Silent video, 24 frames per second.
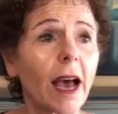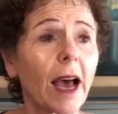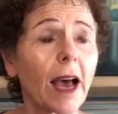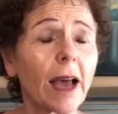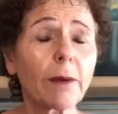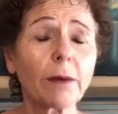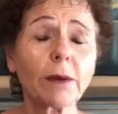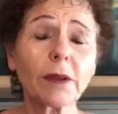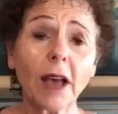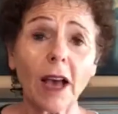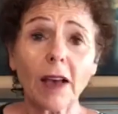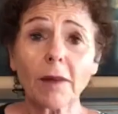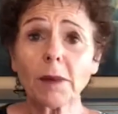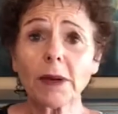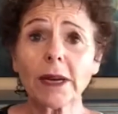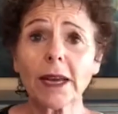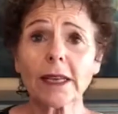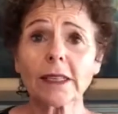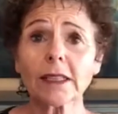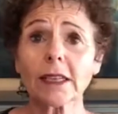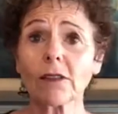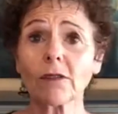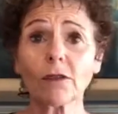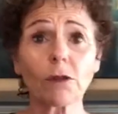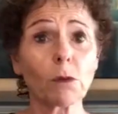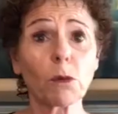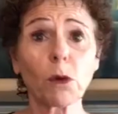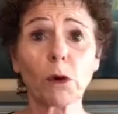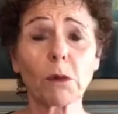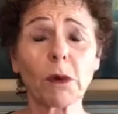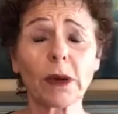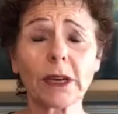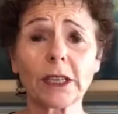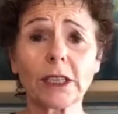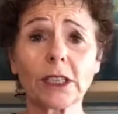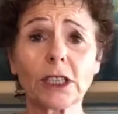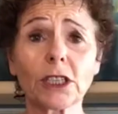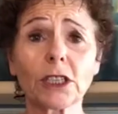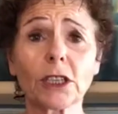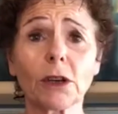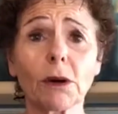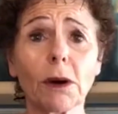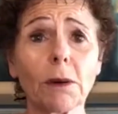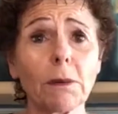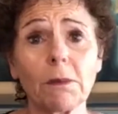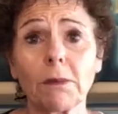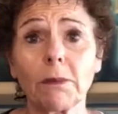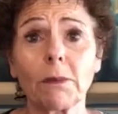i w- I've been asking for more money to show
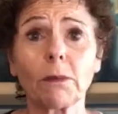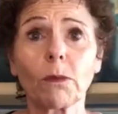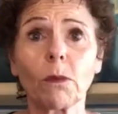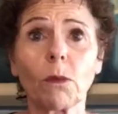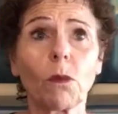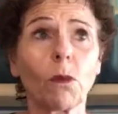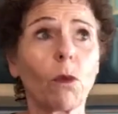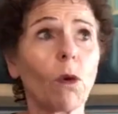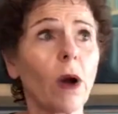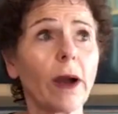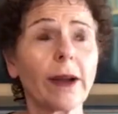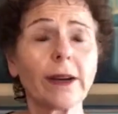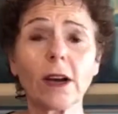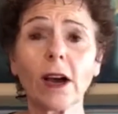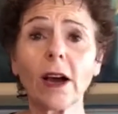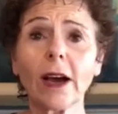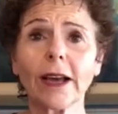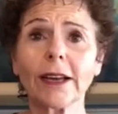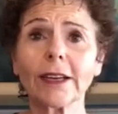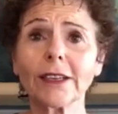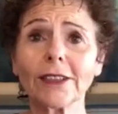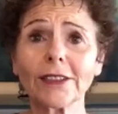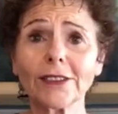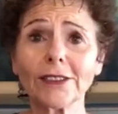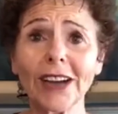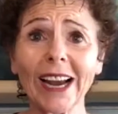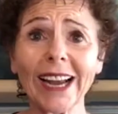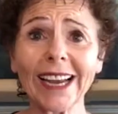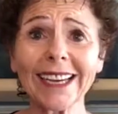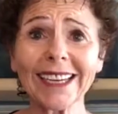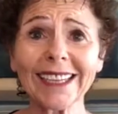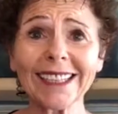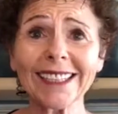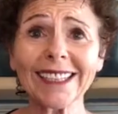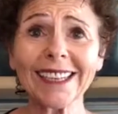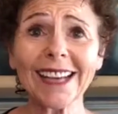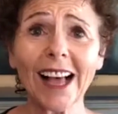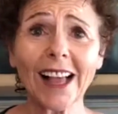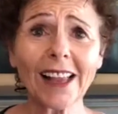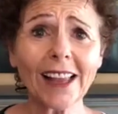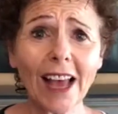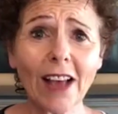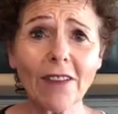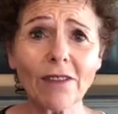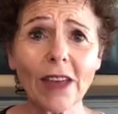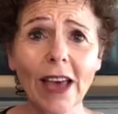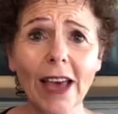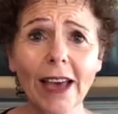up. Why not, right? I'll
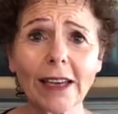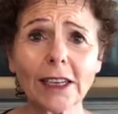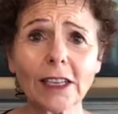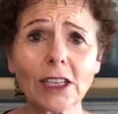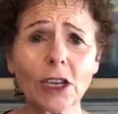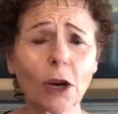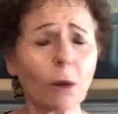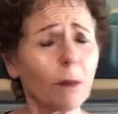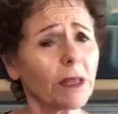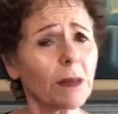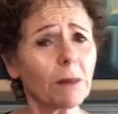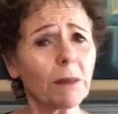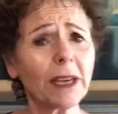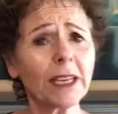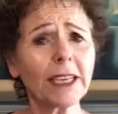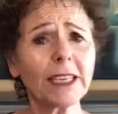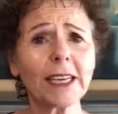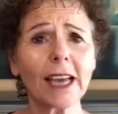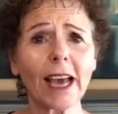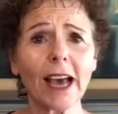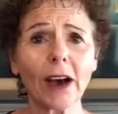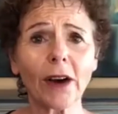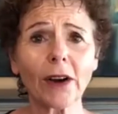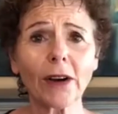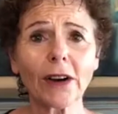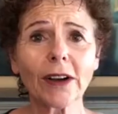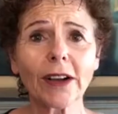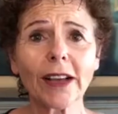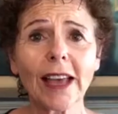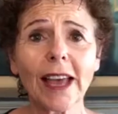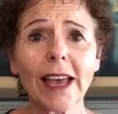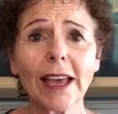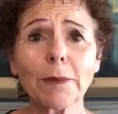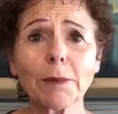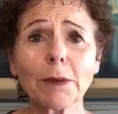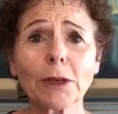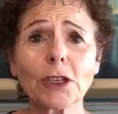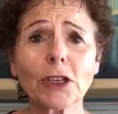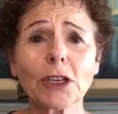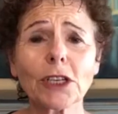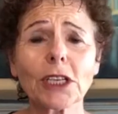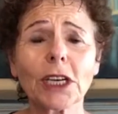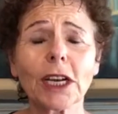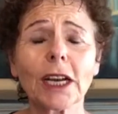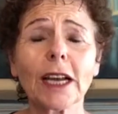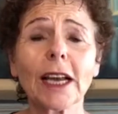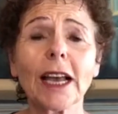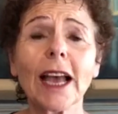have that. Show me the money now. Hey,
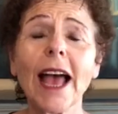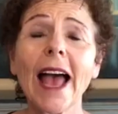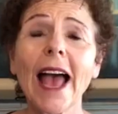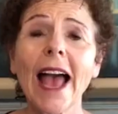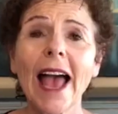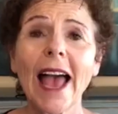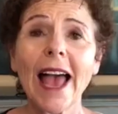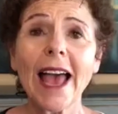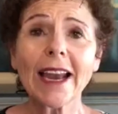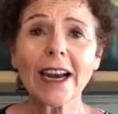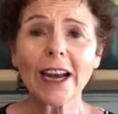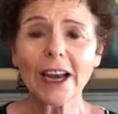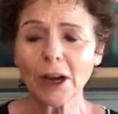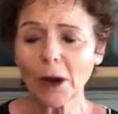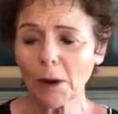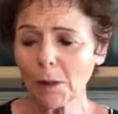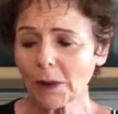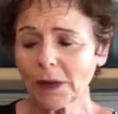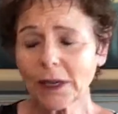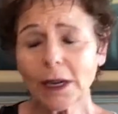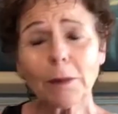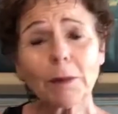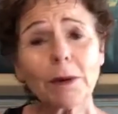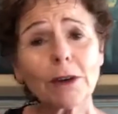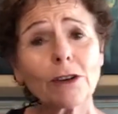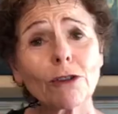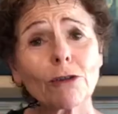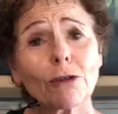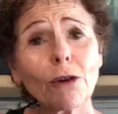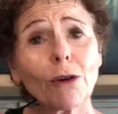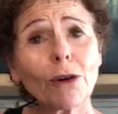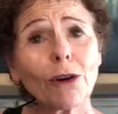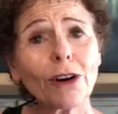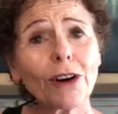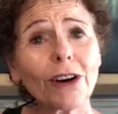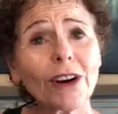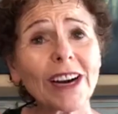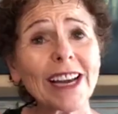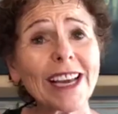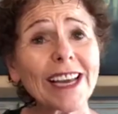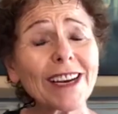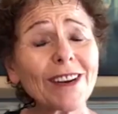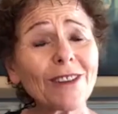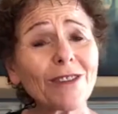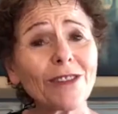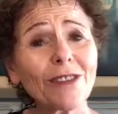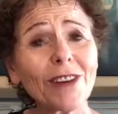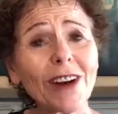Patricia. And I opened up a drawer
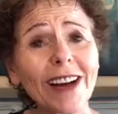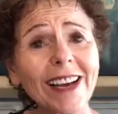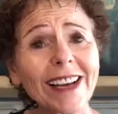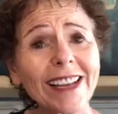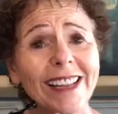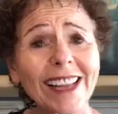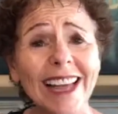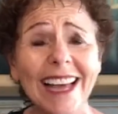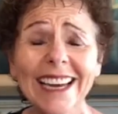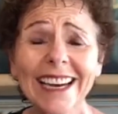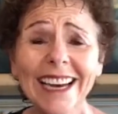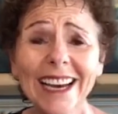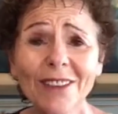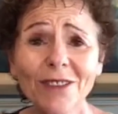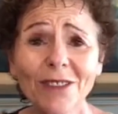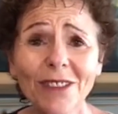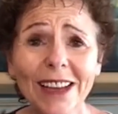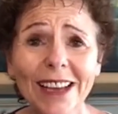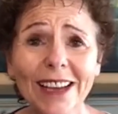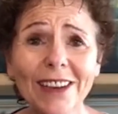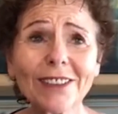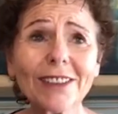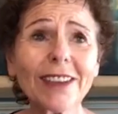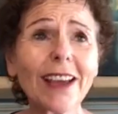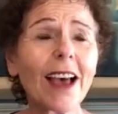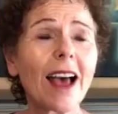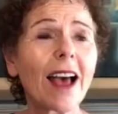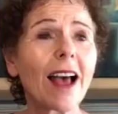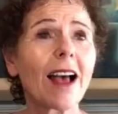in a file and I found